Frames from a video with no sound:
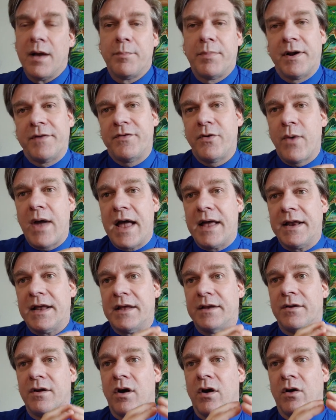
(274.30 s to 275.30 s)
But if you add
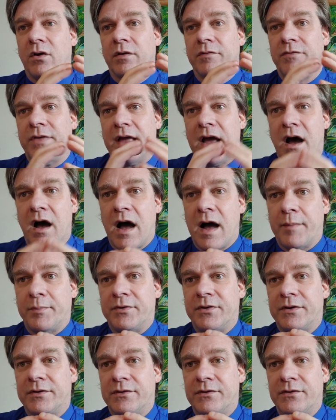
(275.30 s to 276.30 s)
in all of the
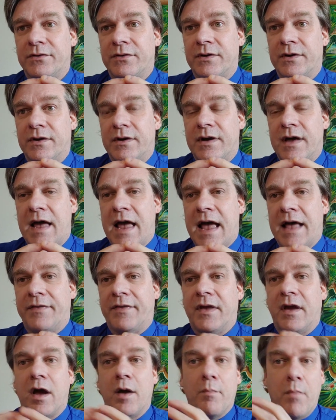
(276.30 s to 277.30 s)
options and
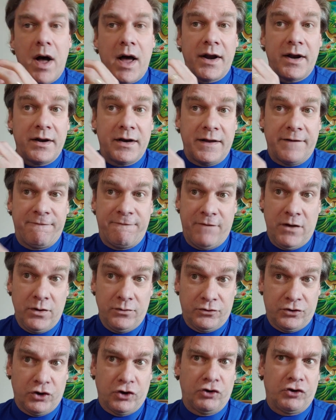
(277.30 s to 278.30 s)
the commodity
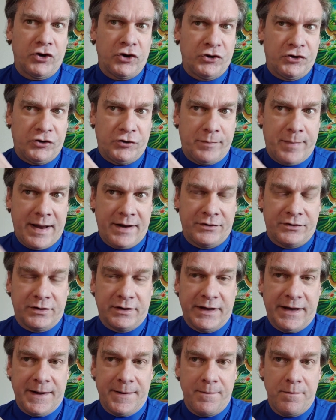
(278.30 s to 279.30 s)
futures
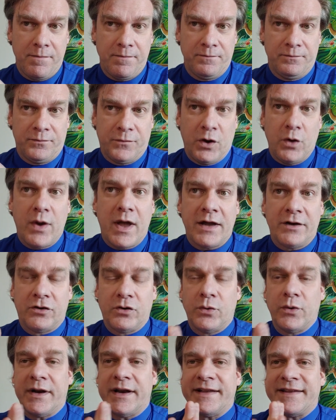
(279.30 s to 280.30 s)
especially, you get
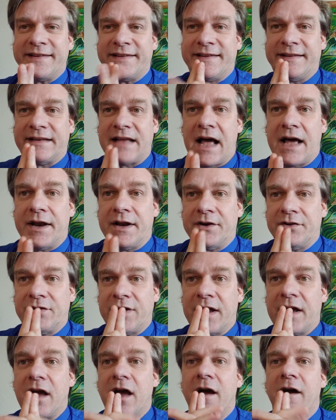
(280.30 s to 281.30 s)
to an
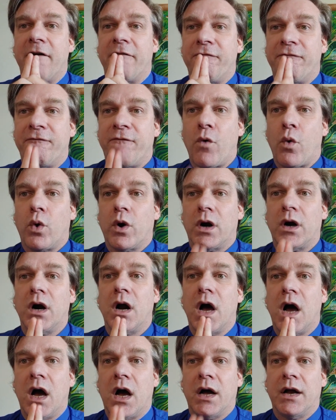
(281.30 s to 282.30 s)
astonishing
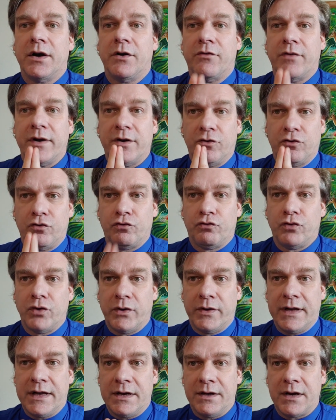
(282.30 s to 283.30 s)
$400
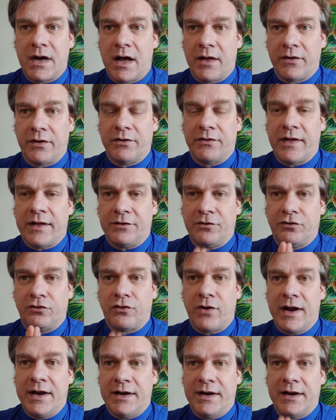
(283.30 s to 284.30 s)
trillion that's
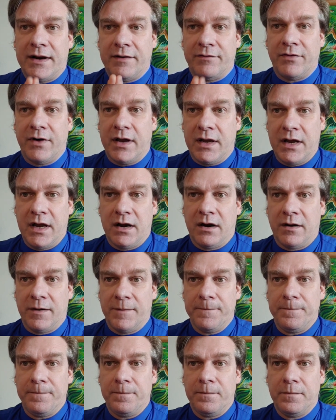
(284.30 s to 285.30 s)
traded every year.
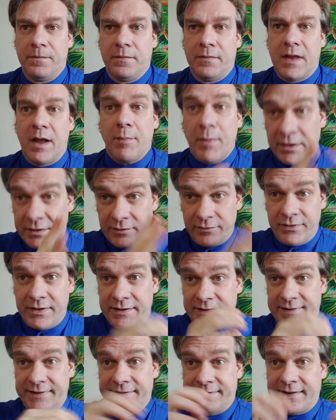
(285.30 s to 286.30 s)
Now, much of
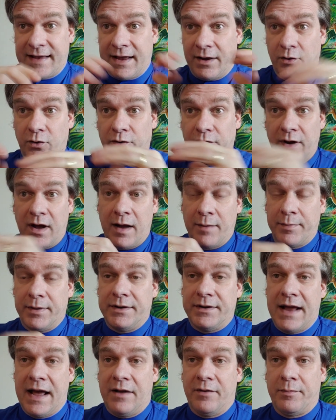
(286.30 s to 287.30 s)
this is cycled up
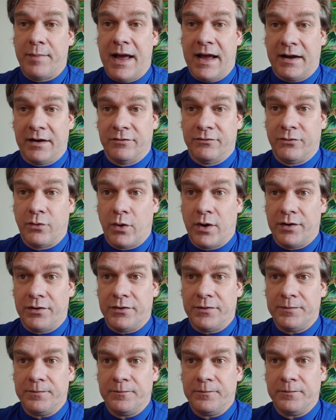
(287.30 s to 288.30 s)
and down, back and forth.